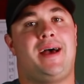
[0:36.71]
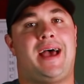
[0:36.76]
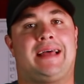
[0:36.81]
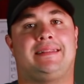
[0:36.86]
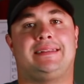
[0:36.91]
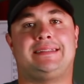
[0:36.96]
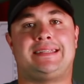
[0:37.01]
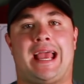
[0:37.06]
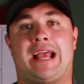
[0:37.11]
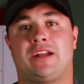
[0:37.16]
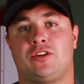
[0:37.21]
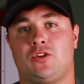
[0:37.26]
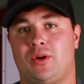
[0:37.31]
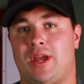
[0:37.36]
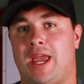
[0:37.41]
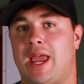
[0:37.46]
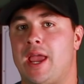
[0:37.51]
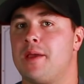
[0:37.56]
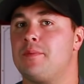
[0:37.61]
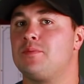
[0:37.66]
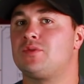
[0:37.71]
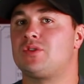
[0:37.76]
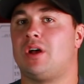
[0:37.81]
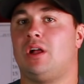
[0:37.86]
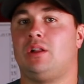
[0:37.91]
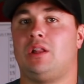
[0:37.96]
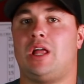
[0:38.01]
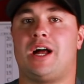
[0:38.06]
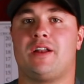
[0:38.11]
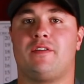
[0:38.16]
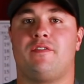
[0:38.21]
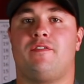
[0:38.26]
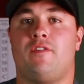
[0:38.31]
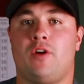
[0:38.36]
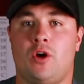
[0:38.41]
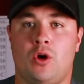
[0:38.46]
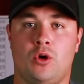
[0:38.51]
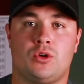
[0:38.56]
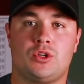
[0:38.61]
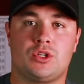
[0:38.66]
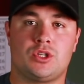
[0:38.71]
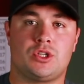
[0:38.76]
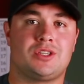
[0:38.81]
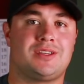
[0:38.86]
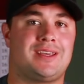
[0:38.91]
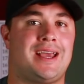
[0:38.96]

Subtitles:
At the tactical games, a lot of folks,